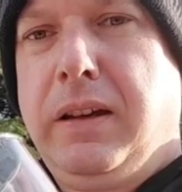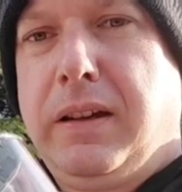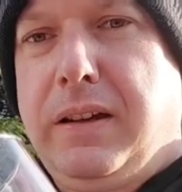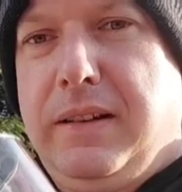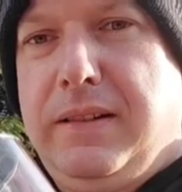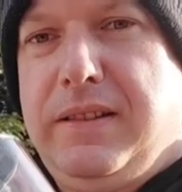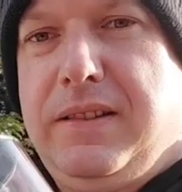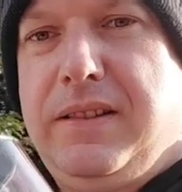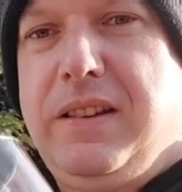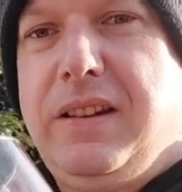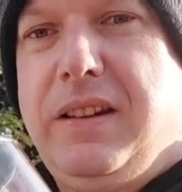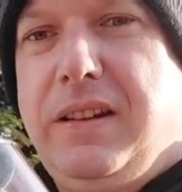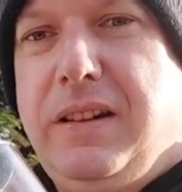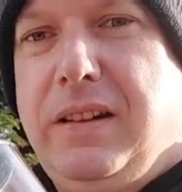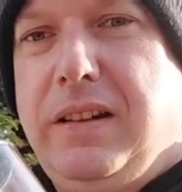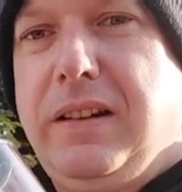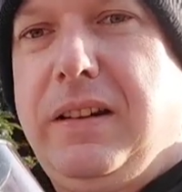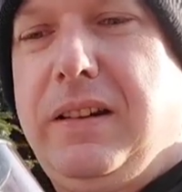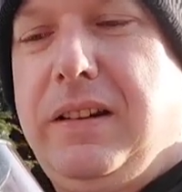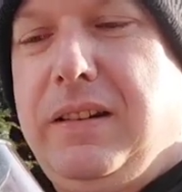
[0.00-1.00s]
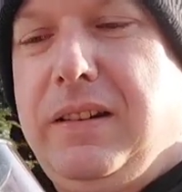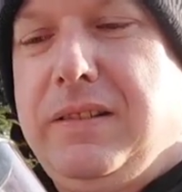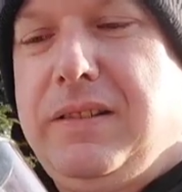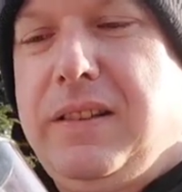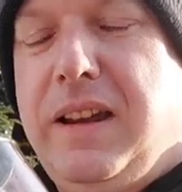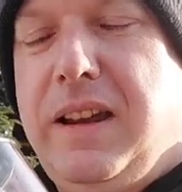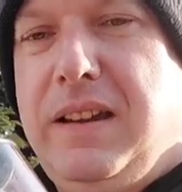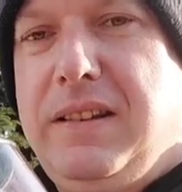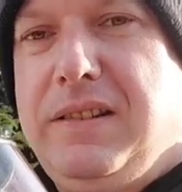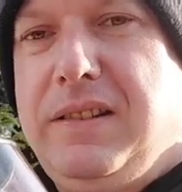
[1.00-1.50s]
can see it's
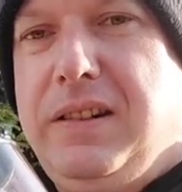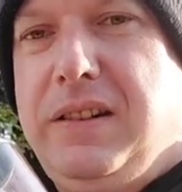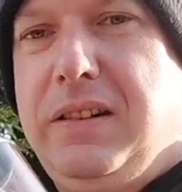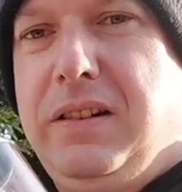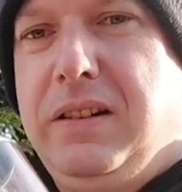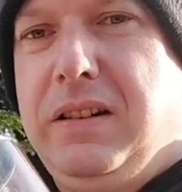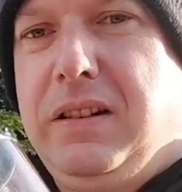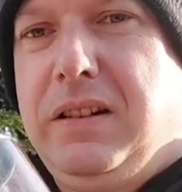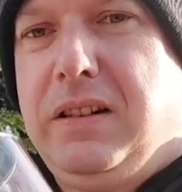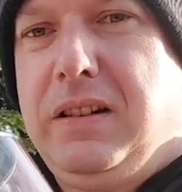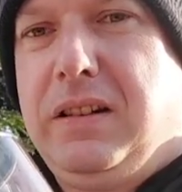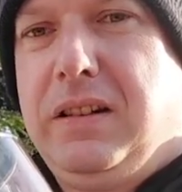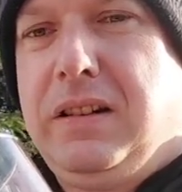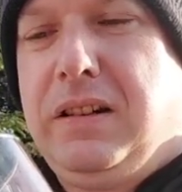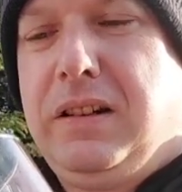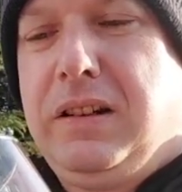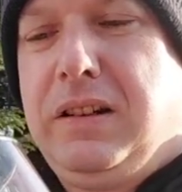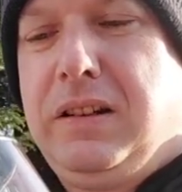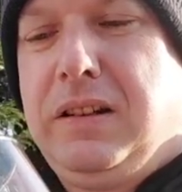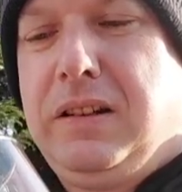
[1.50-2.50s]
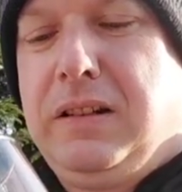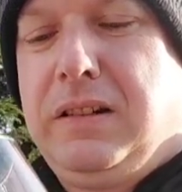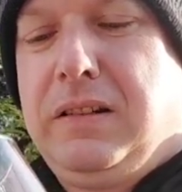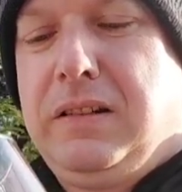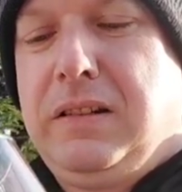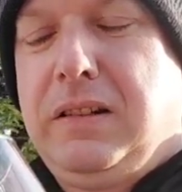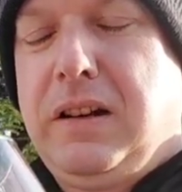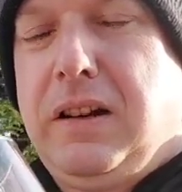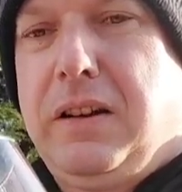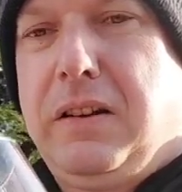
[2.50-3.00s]
hazy.
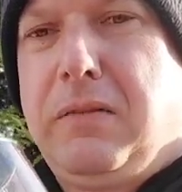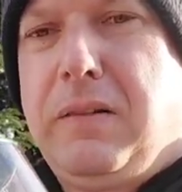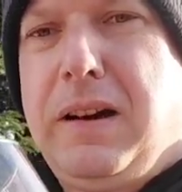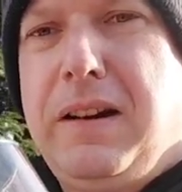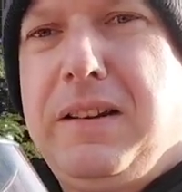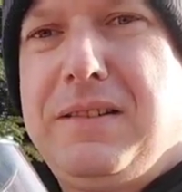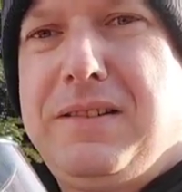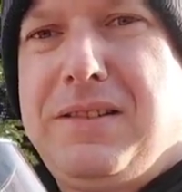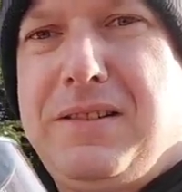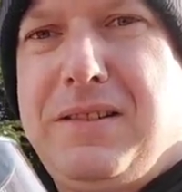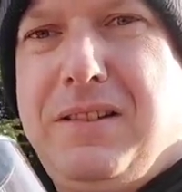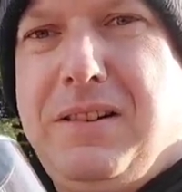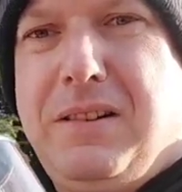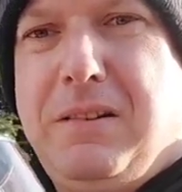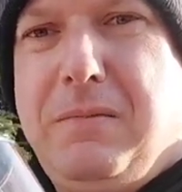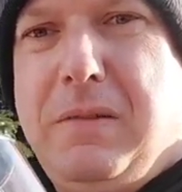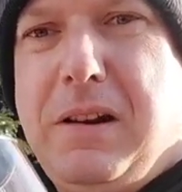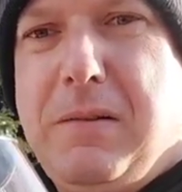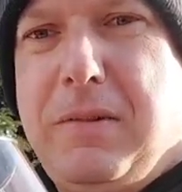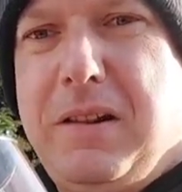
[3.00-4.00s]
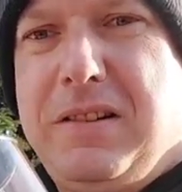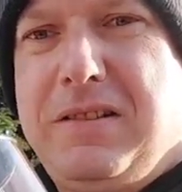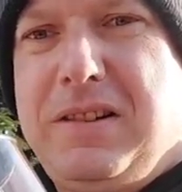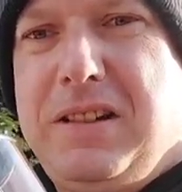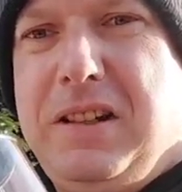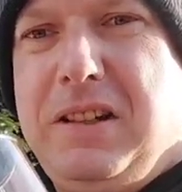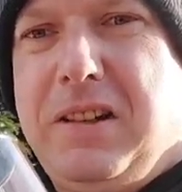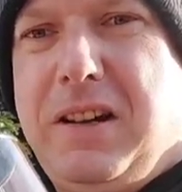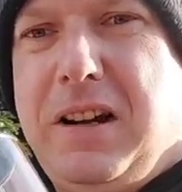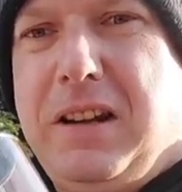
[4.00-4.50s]
Otherwise, you'd be able to
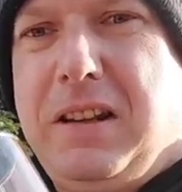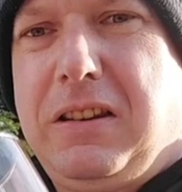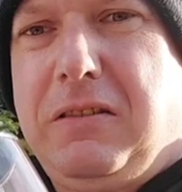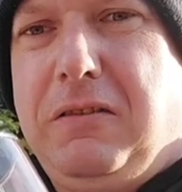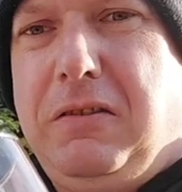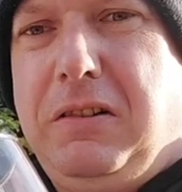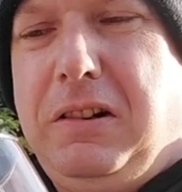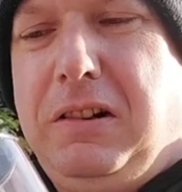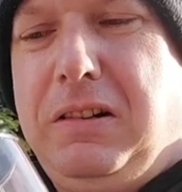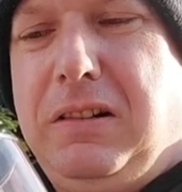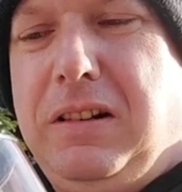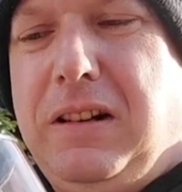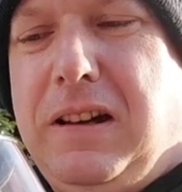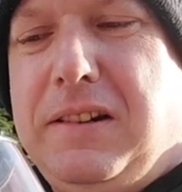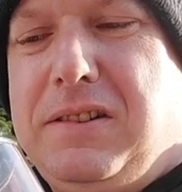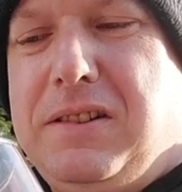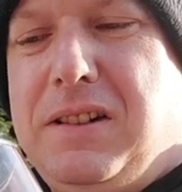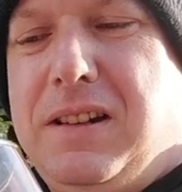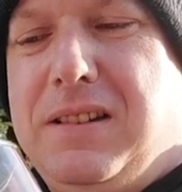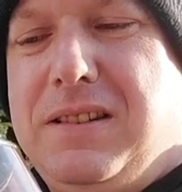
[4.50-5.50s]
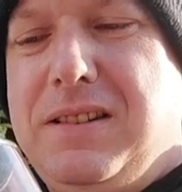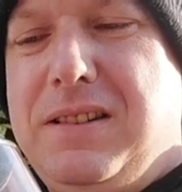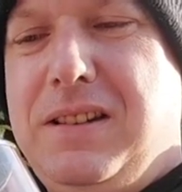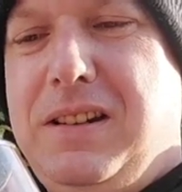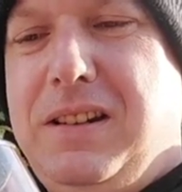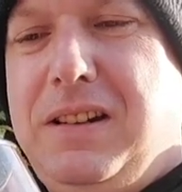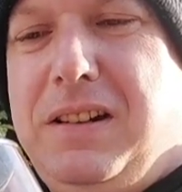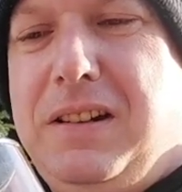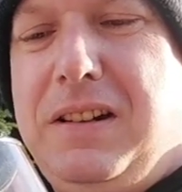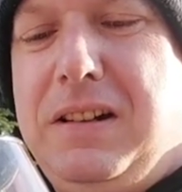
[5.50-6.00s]
see right through it. As you can
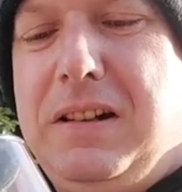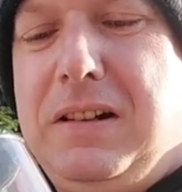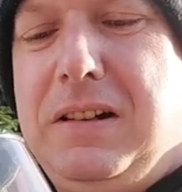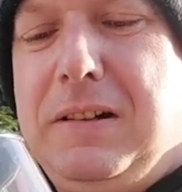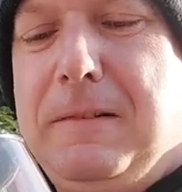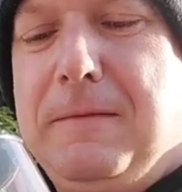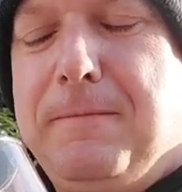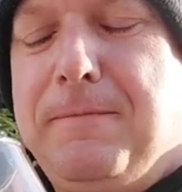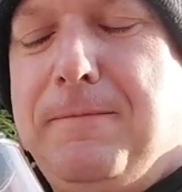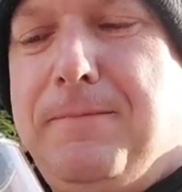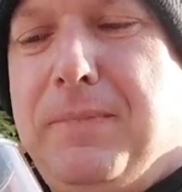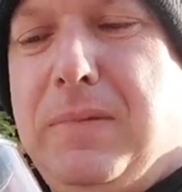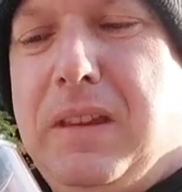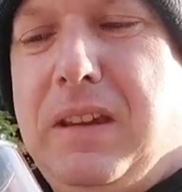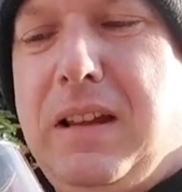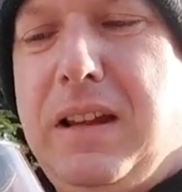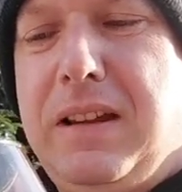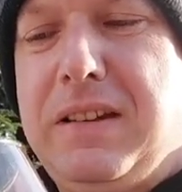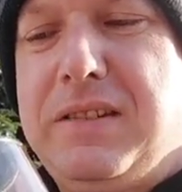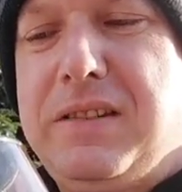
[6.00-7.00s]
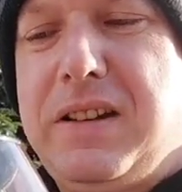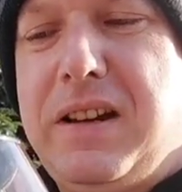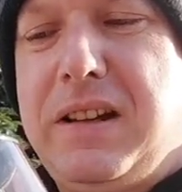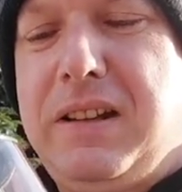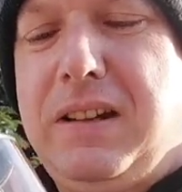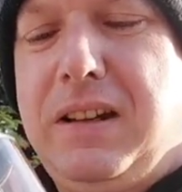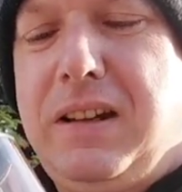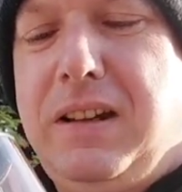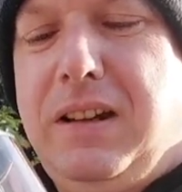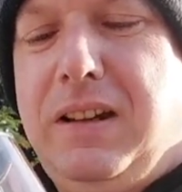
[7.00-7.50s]
see, that's not
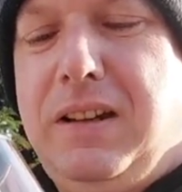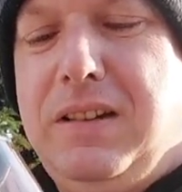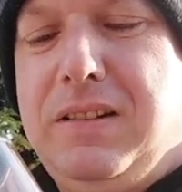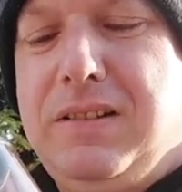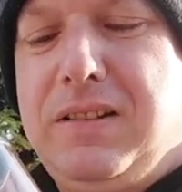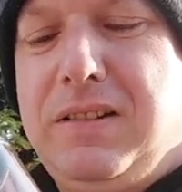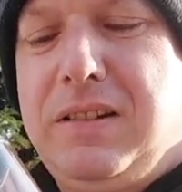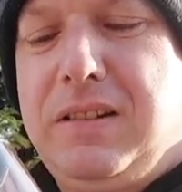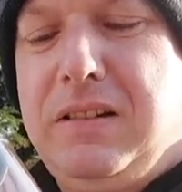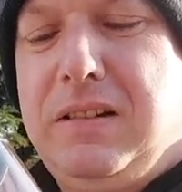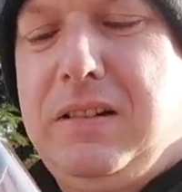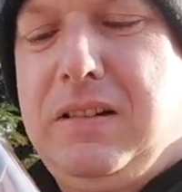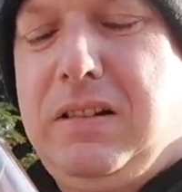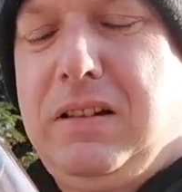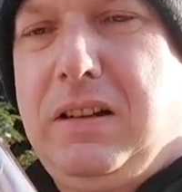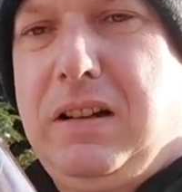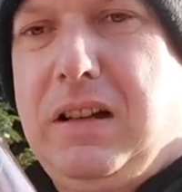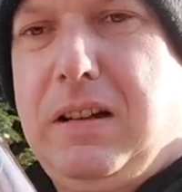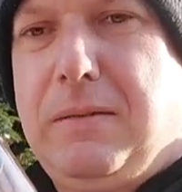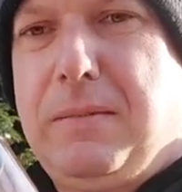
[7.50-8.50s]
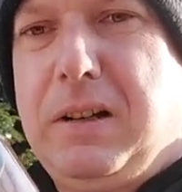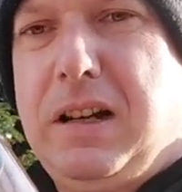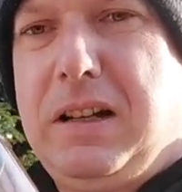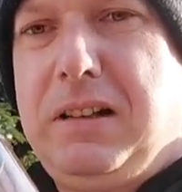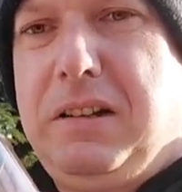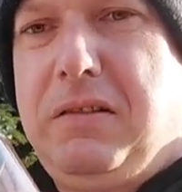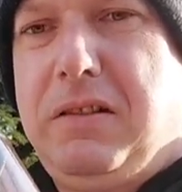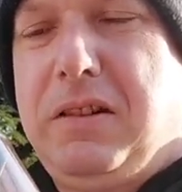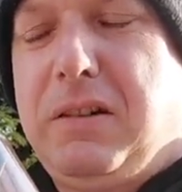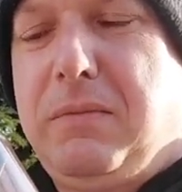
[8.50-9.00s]
the case. I'm not
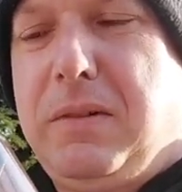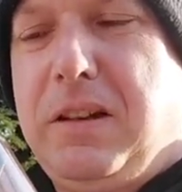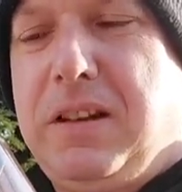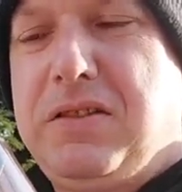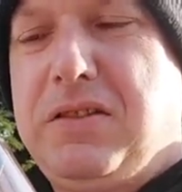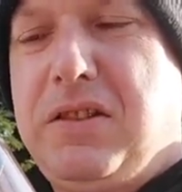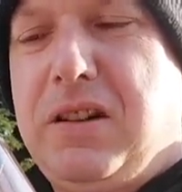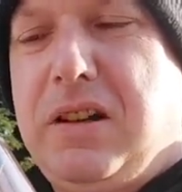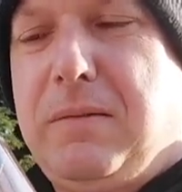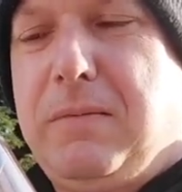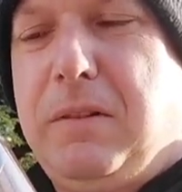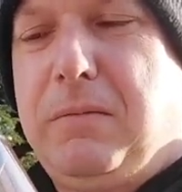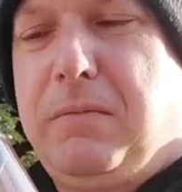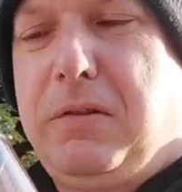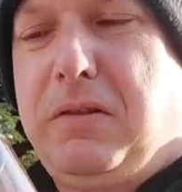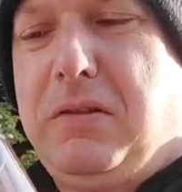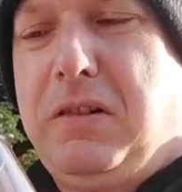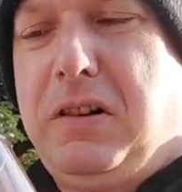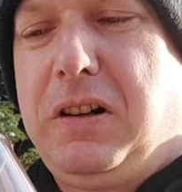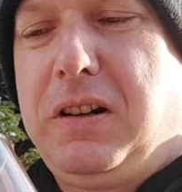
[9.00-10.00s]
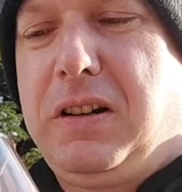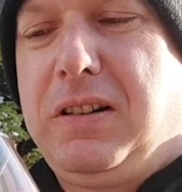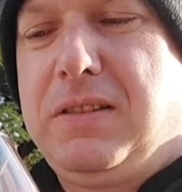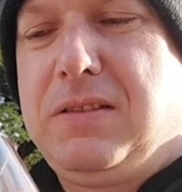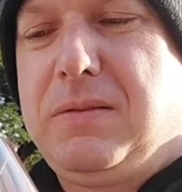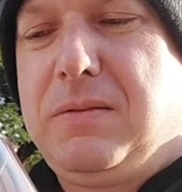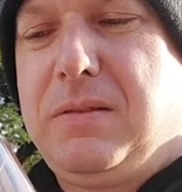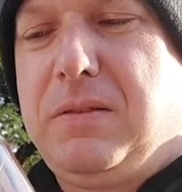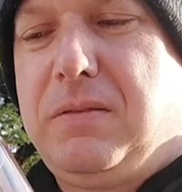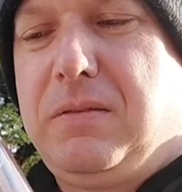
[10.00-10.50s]
doing the best job at pouring
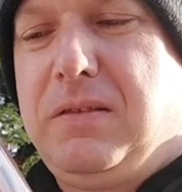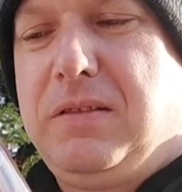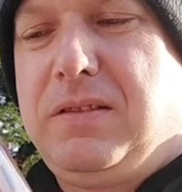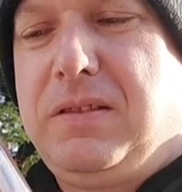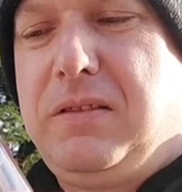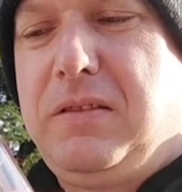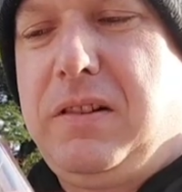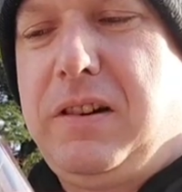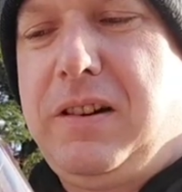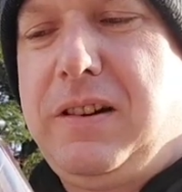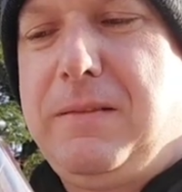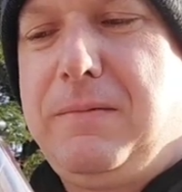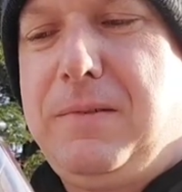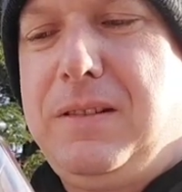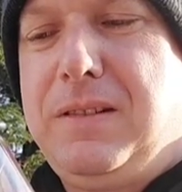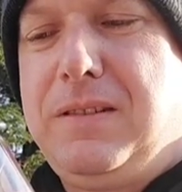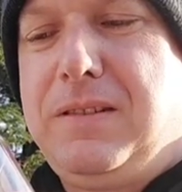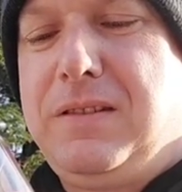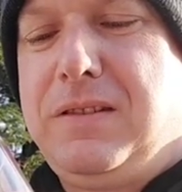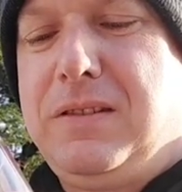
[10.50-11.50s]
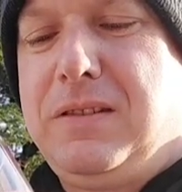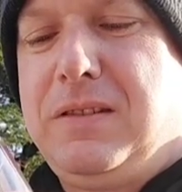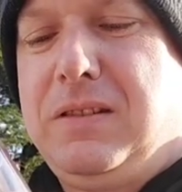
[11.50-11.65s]
this. We'll see what happens.